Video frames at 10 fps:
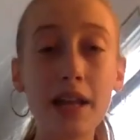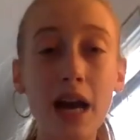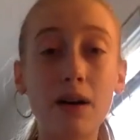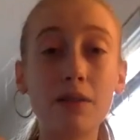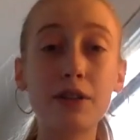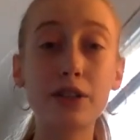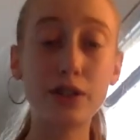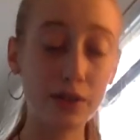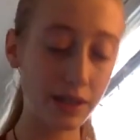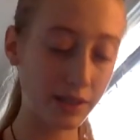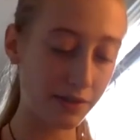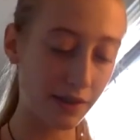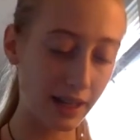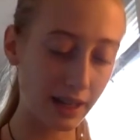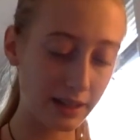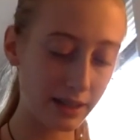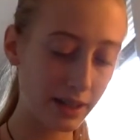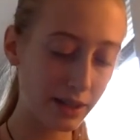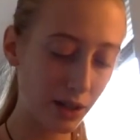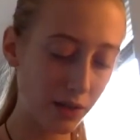Now I'll first do this for violins.
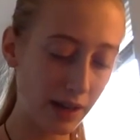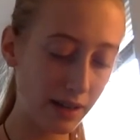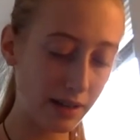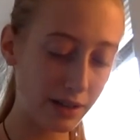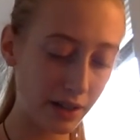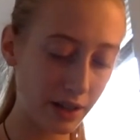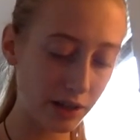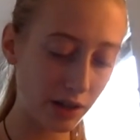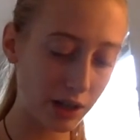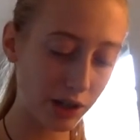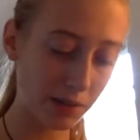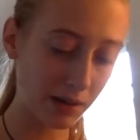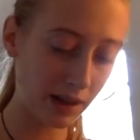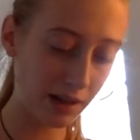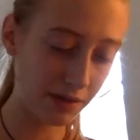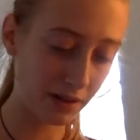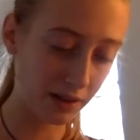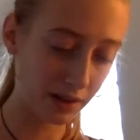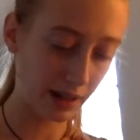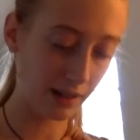So violins, you're gonna draw a treble clef. It'll
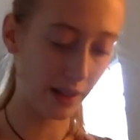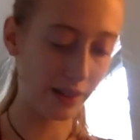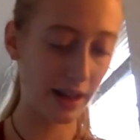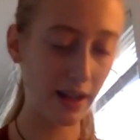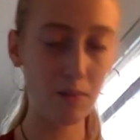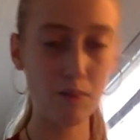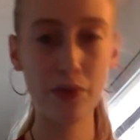look kind of like that.